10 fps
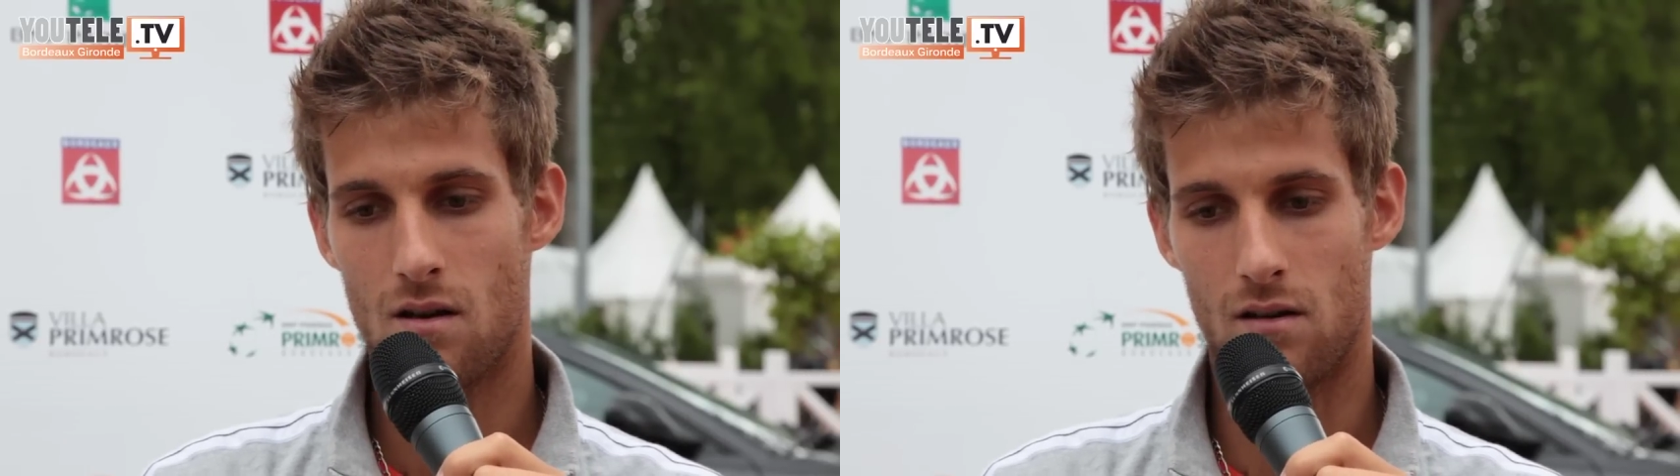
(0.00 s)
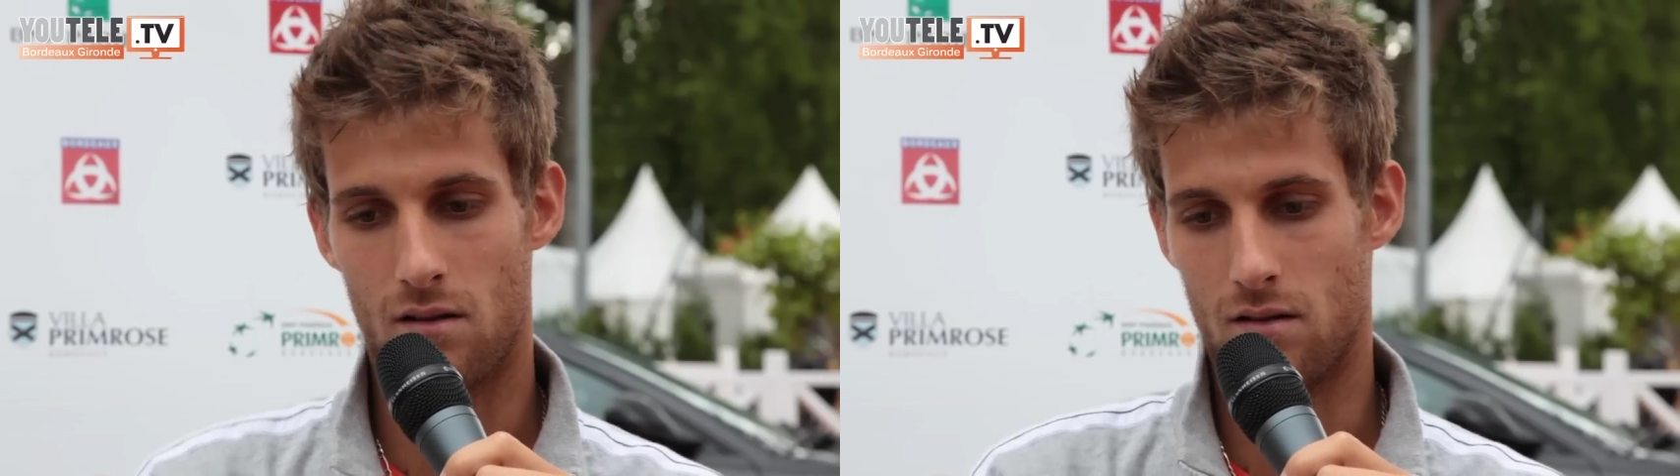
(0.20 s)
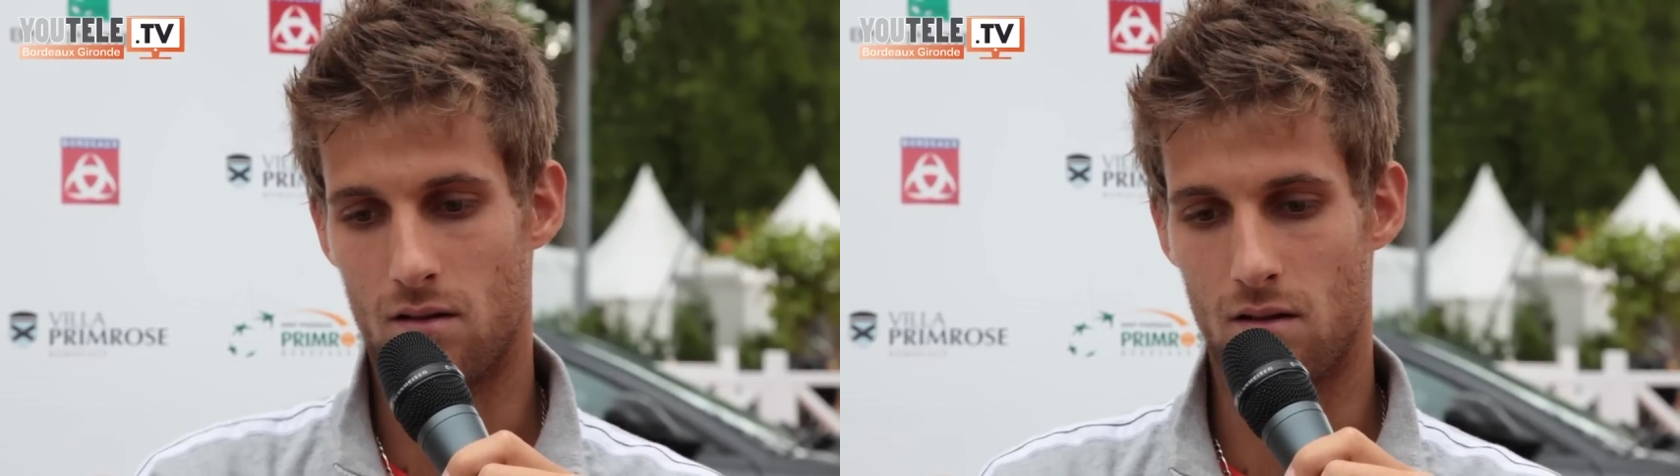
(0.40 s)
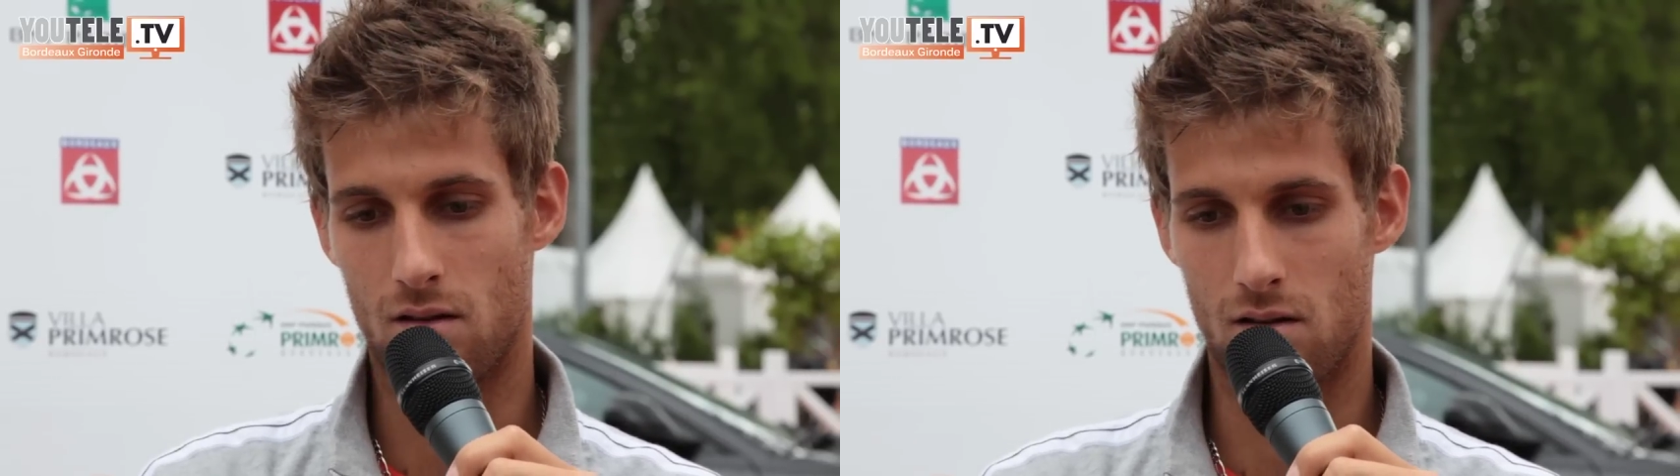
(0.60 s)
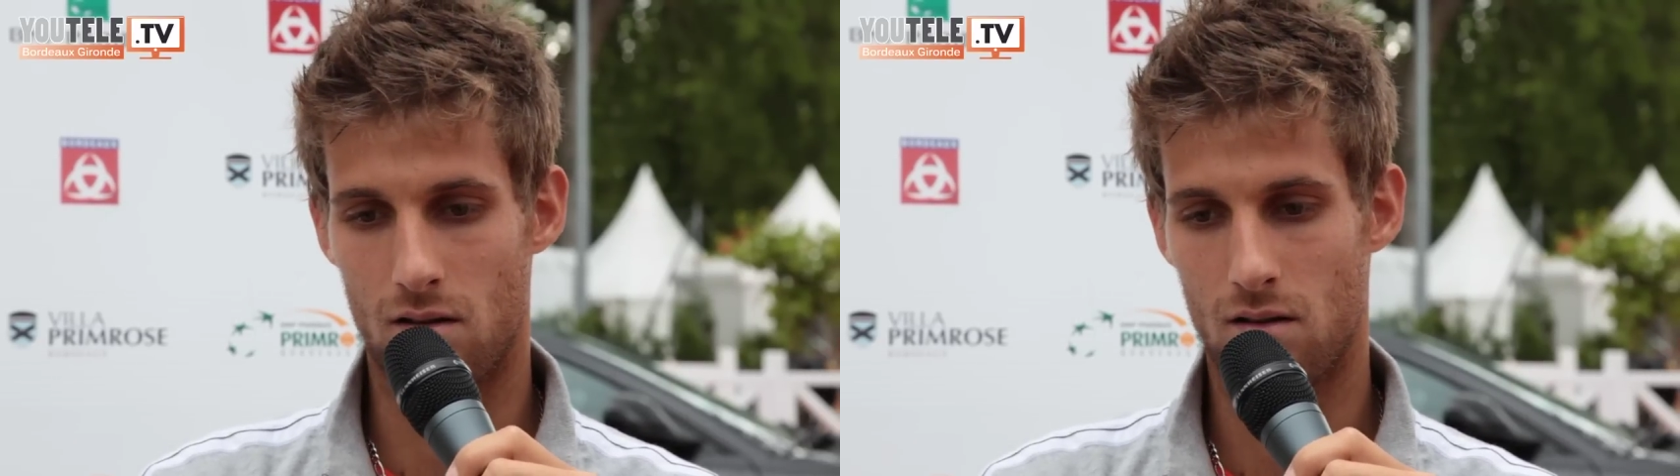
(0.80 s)
and
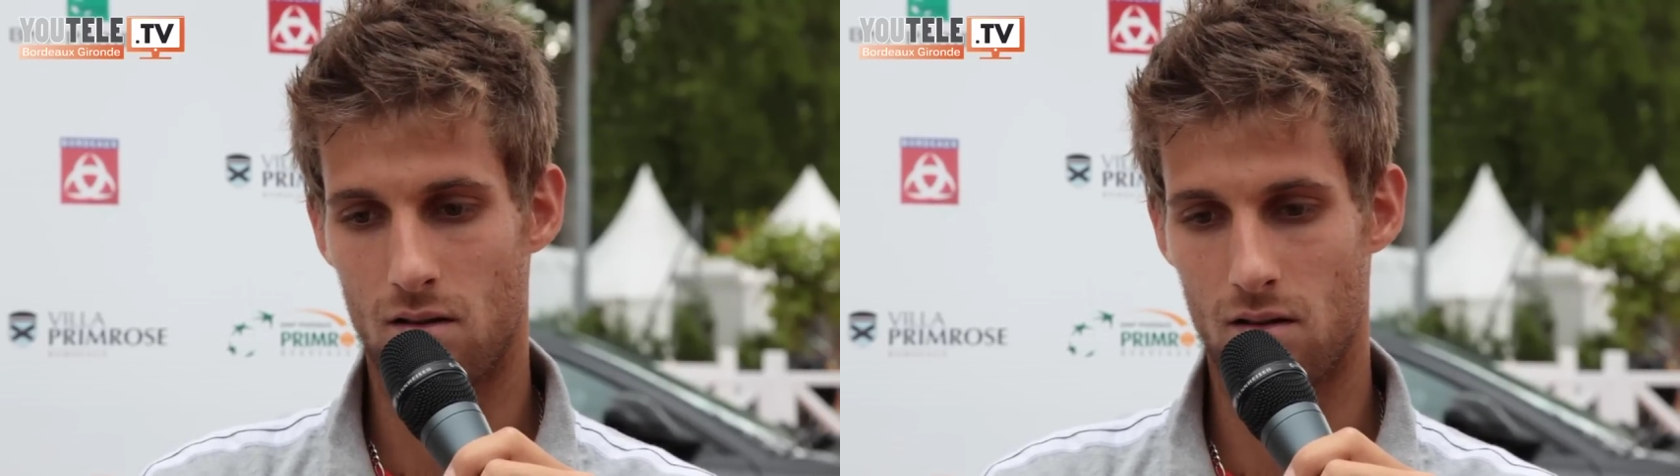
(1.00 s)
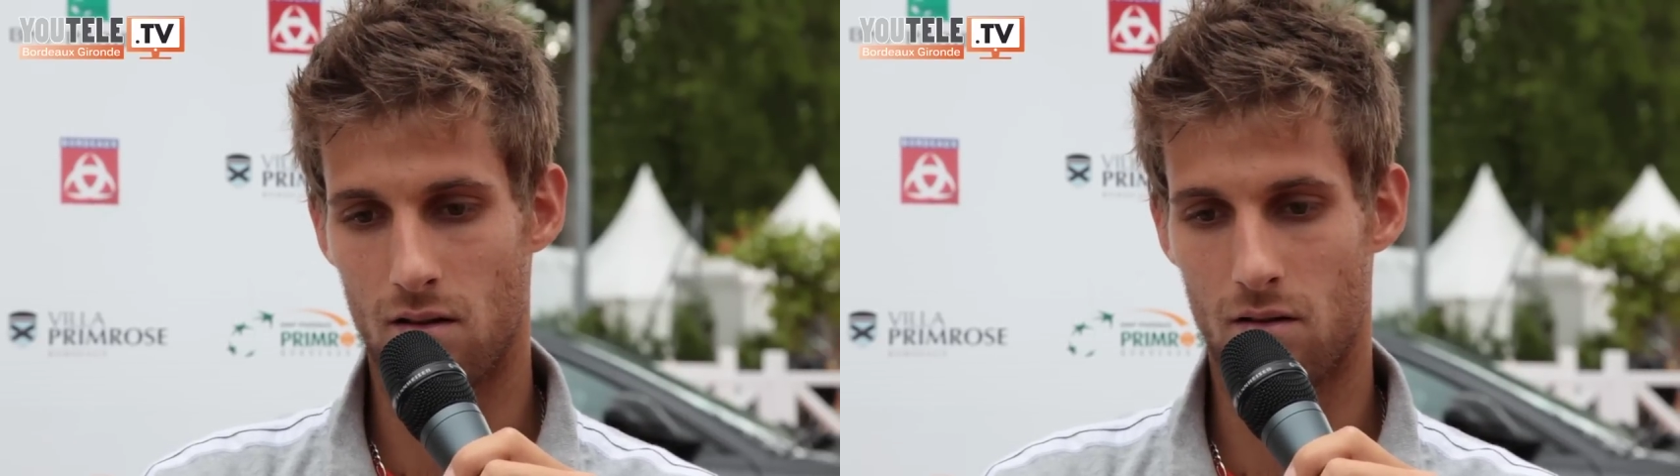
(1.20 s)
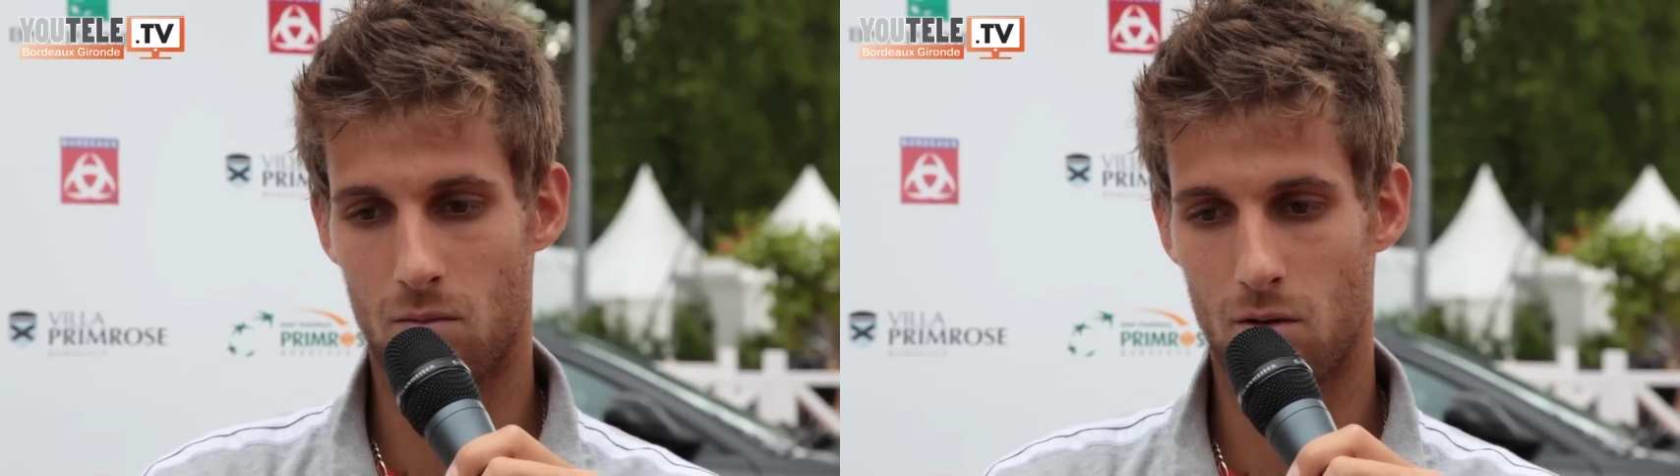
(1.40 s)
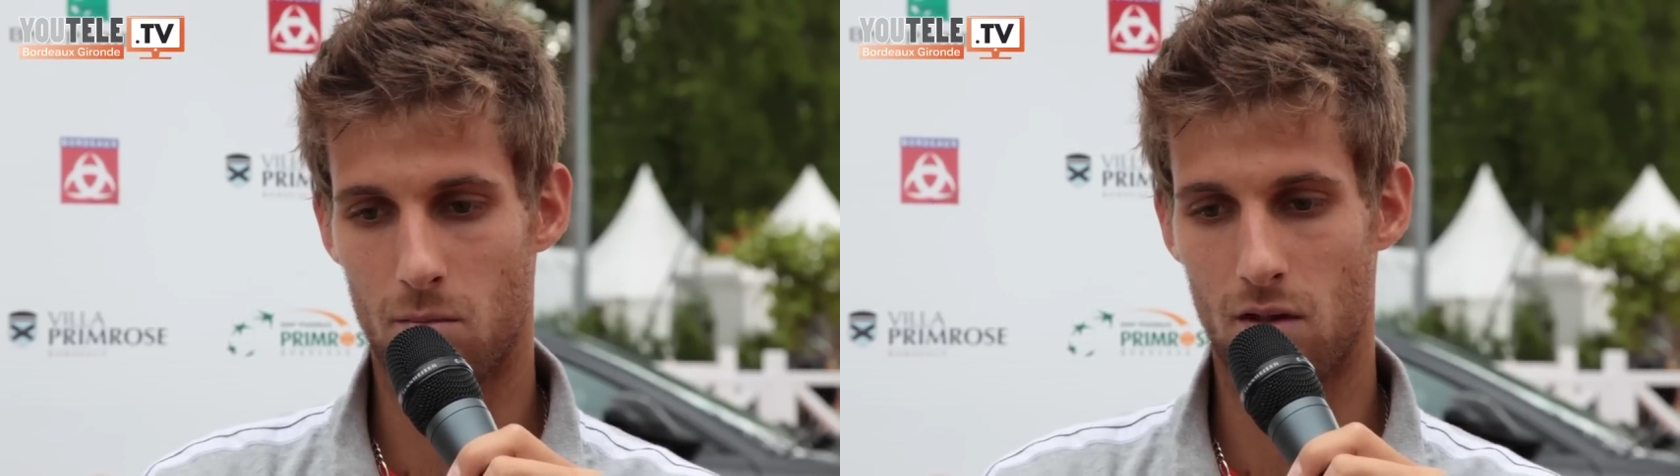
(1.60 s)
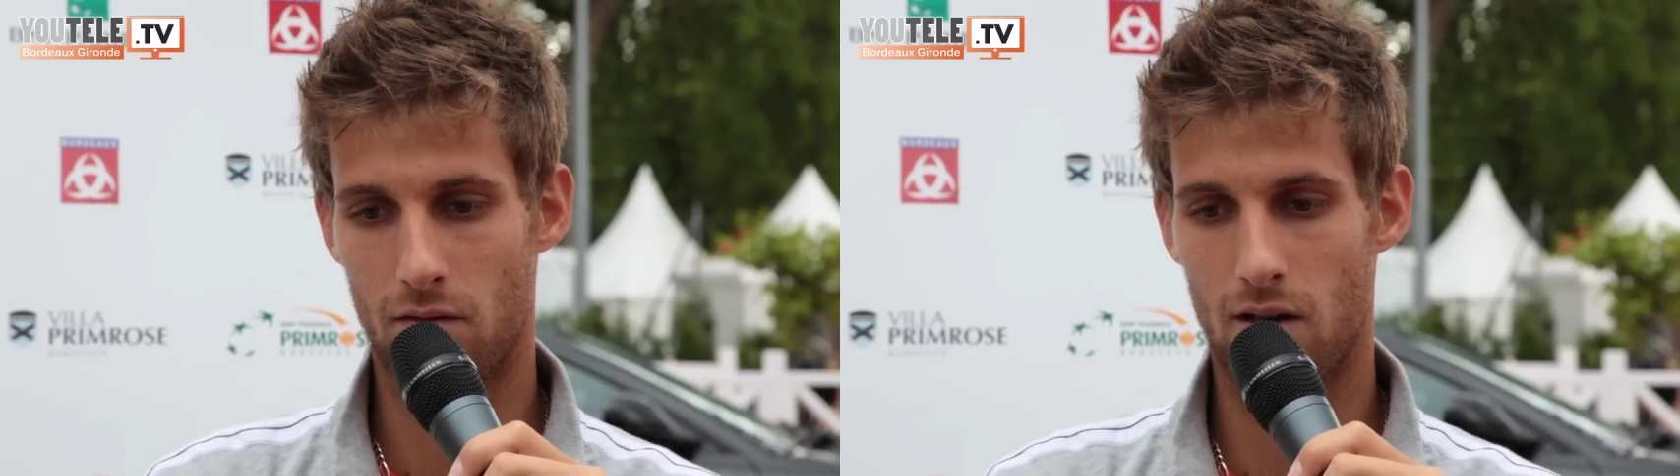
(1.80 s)
uh, it will
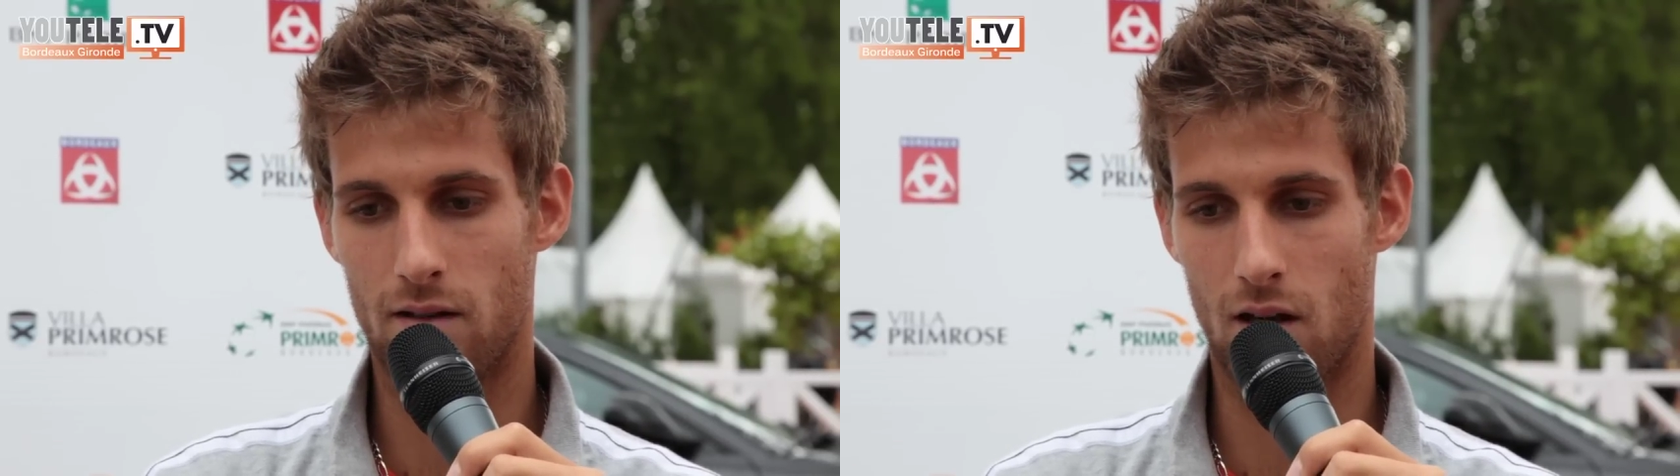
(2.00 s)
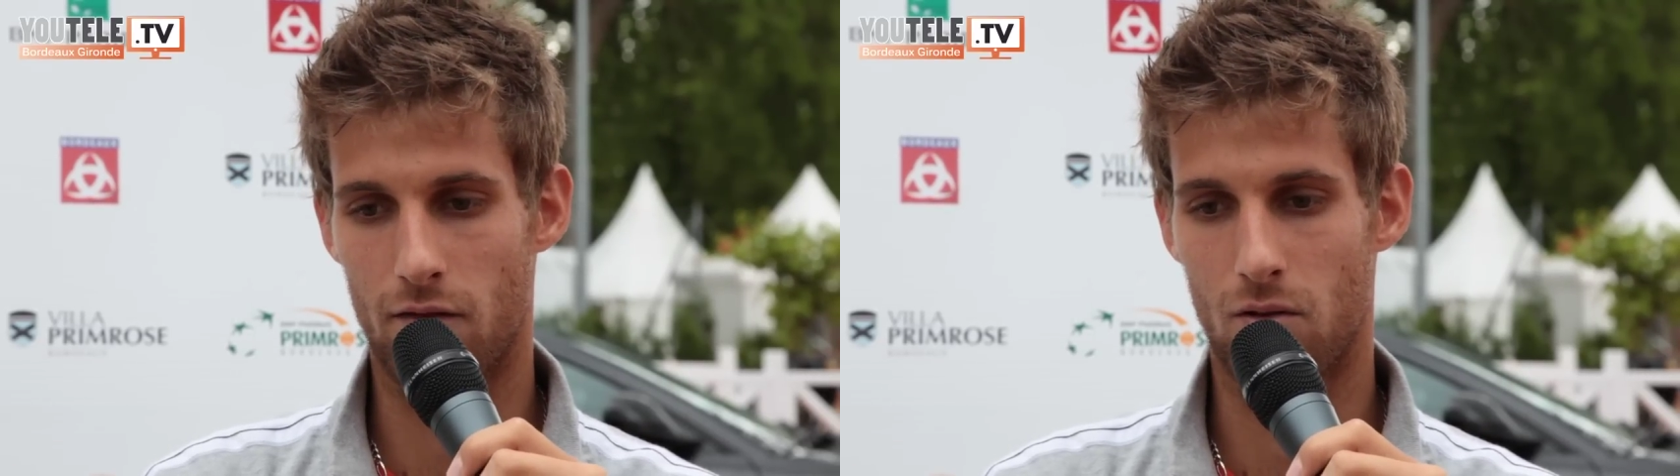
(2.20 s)
be very tough.